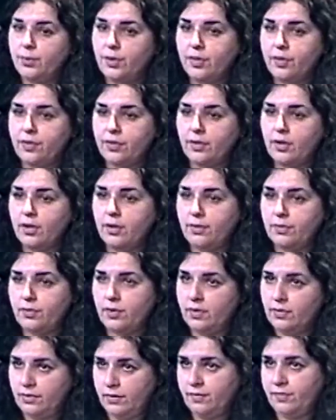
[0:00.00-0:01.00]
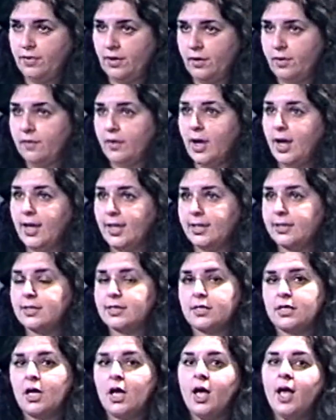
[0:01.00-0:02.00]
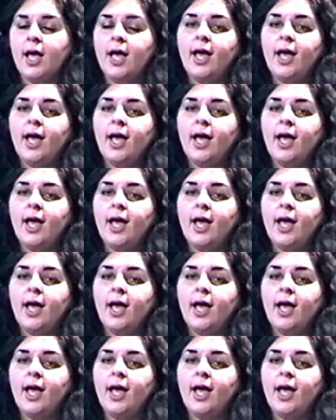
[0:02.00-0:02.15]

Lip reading: with the fear of heights.